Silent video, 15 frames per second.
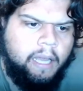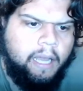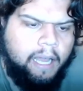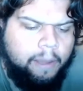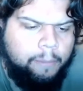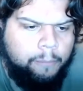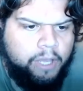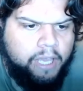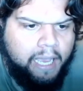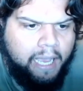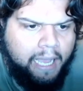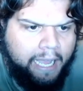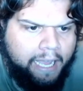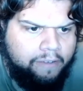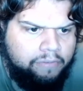And we
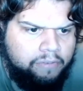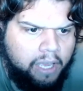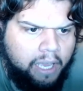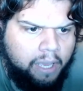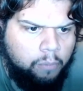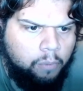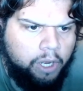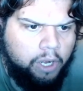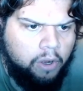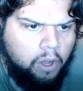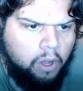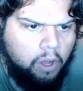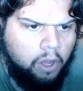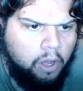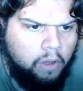have a winner
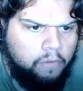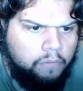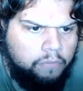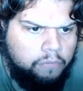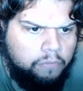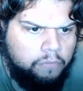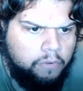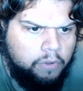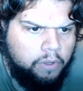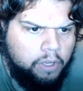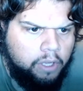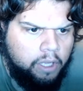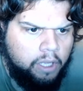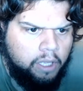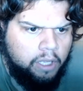of
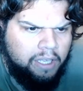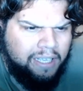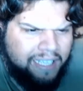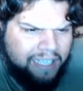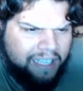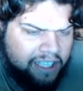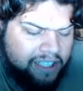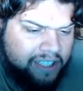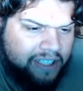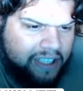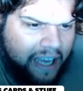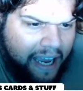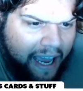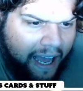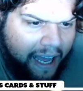
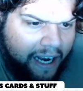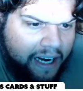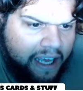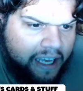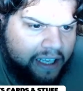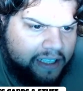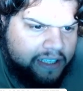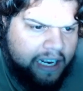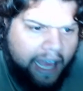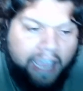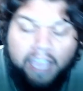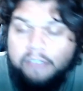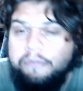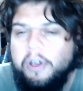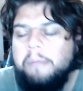Sehan Islay.
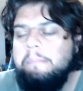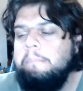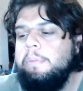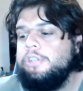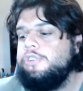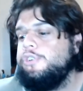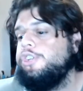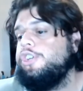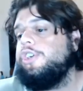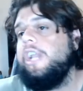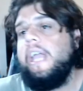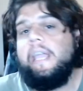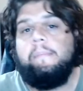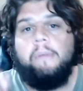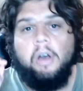If I'm butchering your
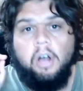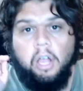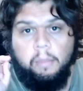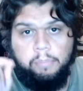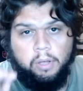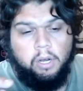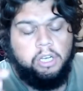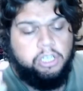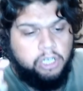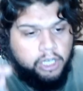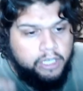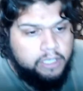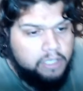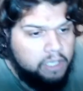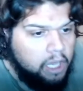name, I
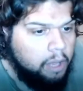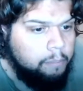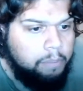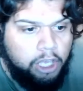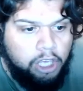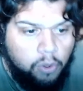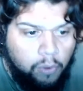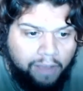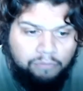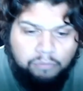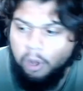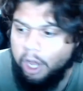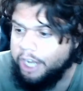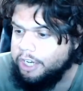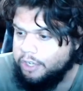apologize. But you have
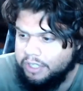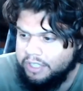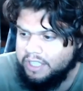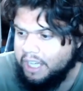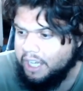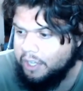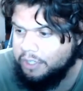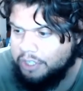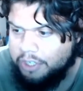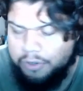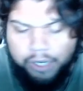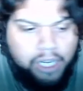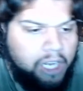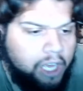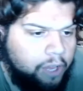one. You can see it on the
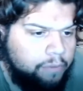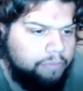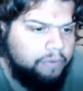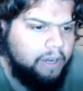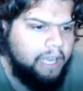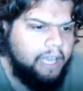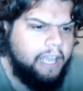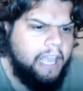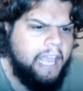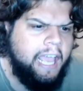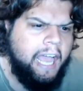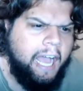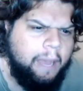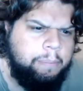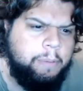screen, hopefully.
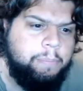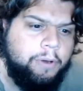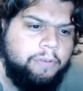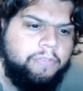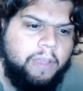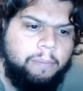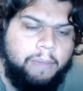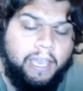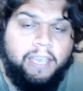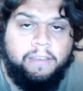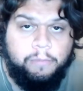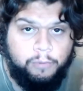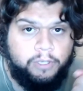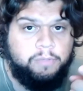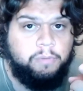Happy birthday, mate.
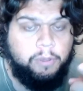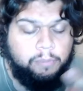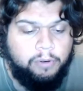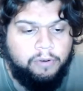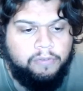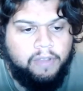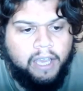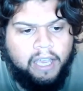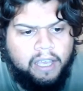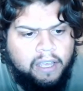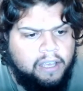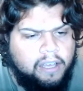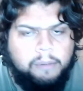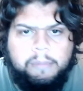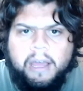It was my birthday.
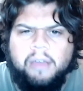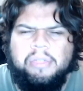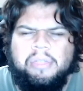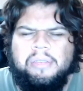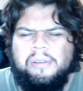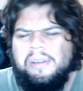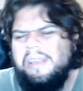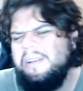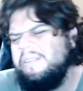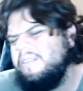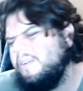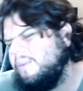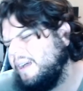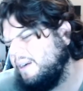I'm now 30 years old.